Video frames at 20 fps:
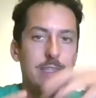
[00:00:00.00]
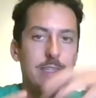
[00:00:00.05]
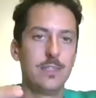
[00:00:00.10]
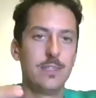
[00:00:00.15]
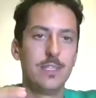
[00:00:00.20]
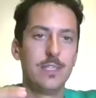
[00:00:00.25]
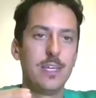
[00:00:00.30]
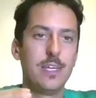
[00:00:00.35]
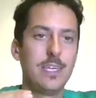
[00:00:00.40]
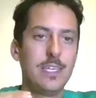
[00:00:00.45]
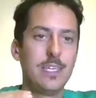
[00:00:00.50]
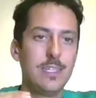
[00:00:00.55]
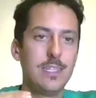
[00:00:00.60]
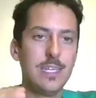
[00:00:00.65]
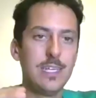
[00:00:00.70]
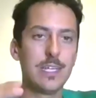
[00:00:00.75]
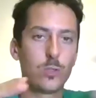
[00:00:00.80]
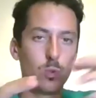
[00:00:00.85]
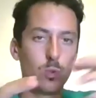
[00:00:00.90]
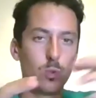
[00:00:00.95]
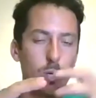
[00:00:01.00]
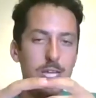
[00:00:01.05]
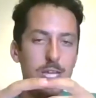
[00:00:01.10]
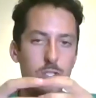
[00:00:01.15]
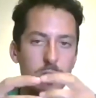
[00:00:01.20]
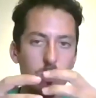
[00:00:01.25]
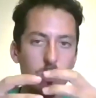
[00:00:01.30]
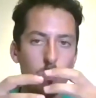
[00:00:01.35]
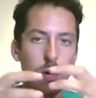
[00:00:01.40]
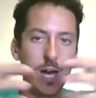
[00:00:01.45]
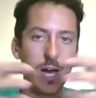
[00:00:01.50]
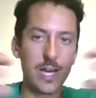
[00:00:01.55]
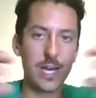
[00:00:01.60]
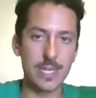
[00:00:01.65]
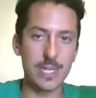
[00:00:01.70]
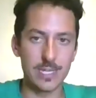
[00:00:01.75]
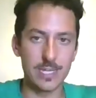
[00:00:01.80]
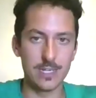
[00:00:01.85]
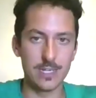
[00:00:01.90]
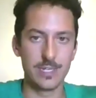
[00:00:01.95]
The idea to age the
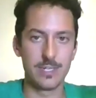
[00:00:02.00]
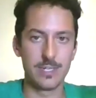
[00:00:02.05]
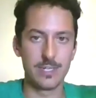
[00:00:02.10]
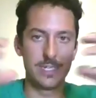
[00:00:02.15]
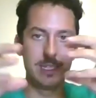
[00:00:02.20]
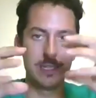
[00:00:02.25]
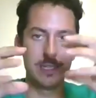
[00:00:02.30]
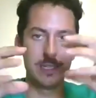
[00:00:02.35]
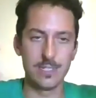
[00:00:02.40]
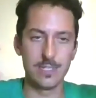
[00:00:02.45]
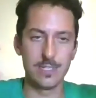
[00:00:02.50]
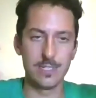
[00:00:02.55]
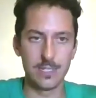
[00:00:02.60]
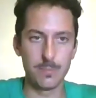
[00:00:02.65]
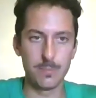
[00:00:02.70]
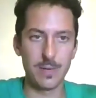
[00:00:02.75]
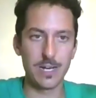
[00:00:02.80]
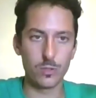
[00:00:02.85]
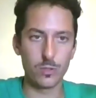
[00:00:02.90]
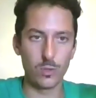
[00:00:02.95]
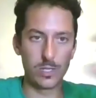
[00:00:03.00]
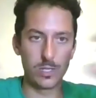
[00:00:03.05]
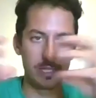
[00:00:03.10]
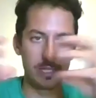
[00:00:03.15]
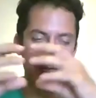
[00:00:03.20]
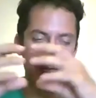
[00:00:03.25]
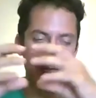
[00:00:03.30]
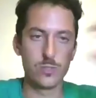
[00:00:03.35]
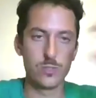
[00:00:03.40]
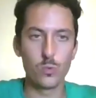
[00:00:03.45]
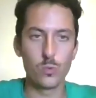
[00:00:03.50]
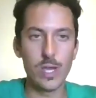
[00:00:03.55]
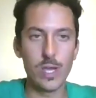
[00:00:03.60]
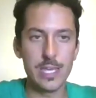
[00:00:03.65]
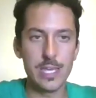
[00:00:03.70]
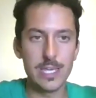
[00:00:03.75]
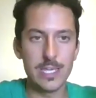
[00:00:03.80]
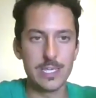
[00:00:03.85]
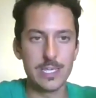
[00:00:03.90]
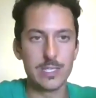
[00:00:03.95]
wine in the bottle in this
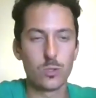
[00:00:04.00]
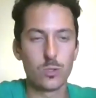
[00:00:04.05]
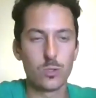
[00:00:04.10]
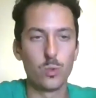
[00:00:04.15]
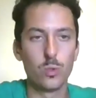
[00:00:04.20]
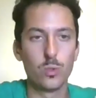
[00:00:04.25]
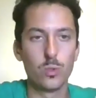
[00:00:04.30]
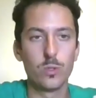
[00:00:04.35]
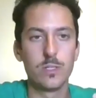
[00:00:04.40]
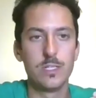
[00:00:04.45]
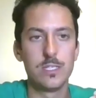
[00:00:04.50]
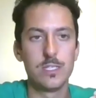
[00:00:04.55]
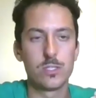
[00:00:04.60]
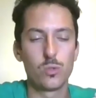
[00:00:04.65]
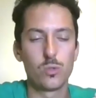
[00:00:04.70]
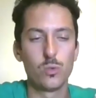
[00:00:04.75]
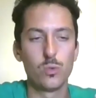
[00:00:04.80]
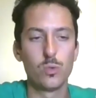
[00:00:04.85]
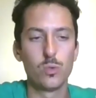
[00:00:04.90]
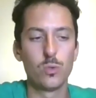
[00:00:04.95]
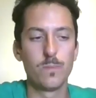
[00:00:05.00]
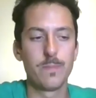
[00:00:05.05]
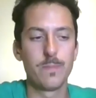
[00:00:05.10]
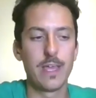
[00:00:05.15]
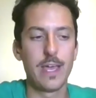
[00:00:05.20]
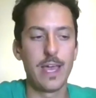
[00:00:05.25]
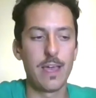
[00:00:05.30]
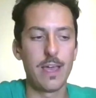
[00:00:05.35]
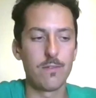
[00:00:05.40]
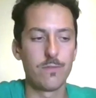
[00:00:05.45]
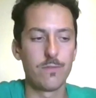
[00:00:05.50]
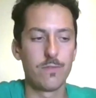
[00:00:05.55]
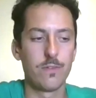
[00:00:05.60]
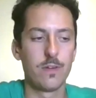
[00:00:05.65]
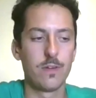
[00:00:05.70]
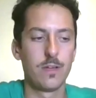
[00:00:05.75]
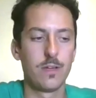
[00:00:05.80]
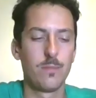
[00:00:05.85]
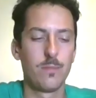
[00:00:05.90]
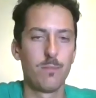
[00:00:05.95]
way is to have
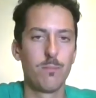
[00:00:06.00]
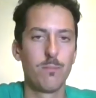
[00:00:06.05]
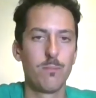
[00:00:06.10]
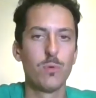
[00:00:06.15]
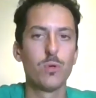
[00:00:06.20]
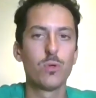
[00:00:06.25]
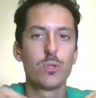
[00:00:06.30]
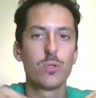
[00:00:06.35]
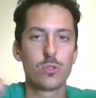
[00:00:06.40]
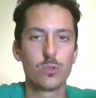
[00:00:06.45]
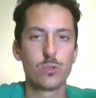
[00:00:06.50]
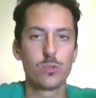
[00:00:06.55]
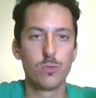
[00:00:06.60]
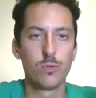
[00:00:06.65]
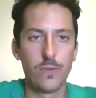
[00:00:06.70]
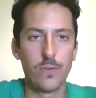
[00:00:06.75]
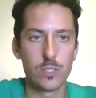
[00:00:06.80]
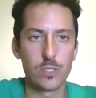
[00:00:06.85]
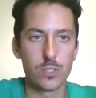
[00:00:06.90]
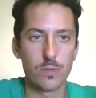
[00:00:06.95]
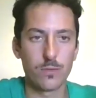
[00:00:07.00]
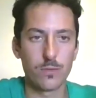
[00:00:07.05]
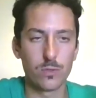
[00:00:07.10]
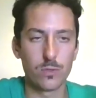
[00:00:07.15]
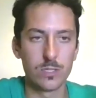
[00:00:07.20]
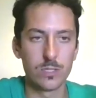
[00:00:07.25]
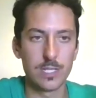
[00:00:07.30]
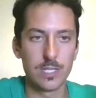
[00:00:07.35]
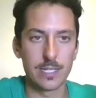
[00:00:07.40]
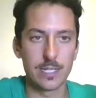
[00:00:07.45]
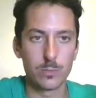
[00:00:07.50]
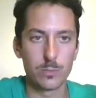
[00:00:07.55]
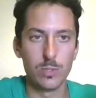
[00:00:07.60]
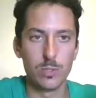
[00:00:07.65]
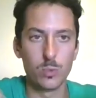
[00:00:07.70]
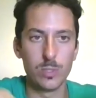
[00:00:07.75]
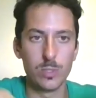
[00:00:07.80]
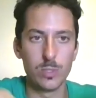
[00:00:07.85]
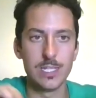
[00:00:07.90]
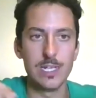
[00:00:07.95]
more surface of contact
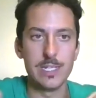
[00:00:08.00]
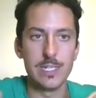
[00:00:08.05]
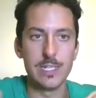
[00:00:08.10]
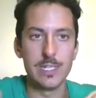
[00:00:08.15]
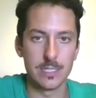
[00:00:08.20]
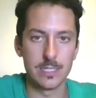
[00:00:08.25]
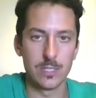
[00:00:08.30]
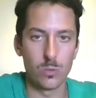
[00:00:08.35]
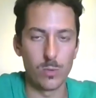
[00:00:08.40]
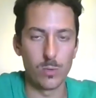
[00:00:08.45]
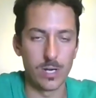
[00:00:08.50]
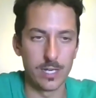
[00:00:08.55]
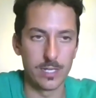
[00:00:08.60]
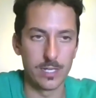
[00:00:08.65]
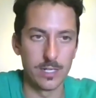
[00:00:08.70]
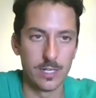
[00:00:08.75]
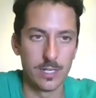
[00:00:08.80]
between the lees and the wine.